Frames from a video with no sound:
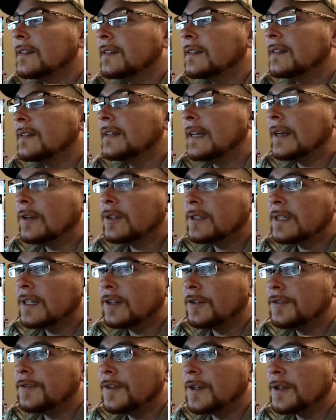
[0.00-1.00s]
their cell
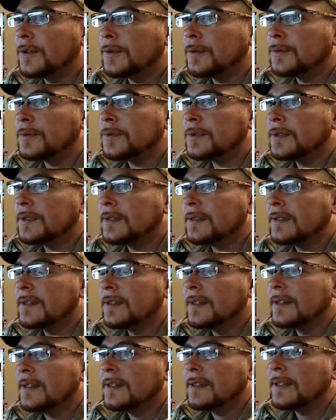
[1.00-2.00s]
phones,
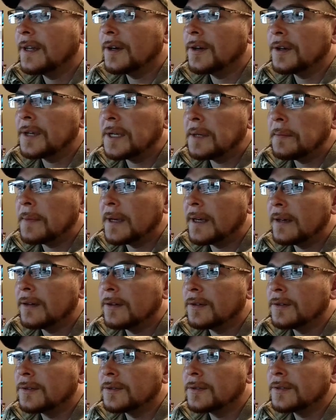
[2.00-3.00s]
their
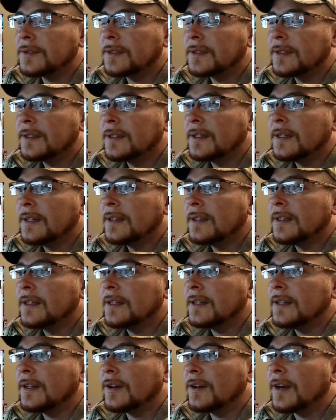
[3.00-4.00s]
emails,
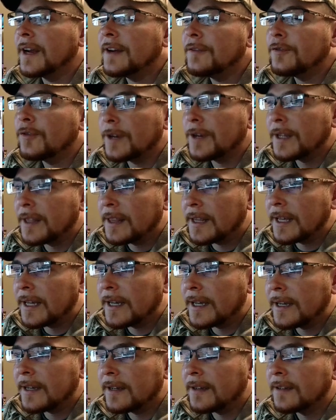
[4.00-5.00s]
their
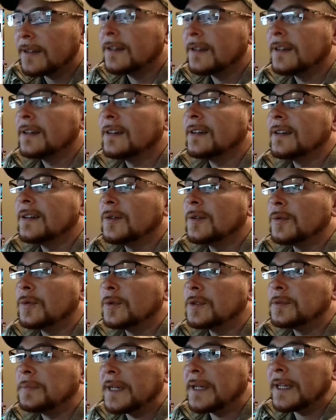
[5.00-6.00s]
everything
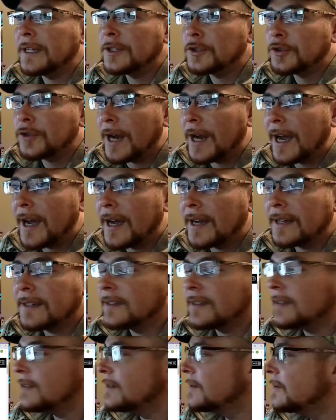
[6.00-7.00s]
was being
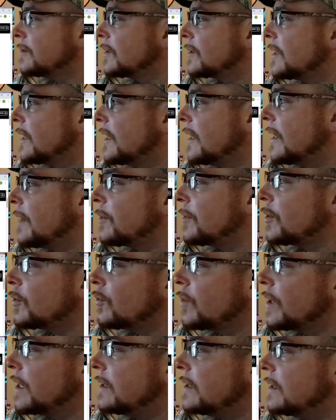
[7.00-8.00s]
tracked. Okay, I'm going to
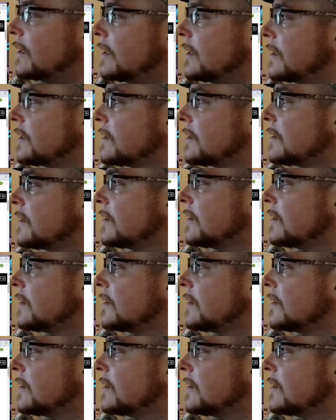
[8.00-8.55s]
read this.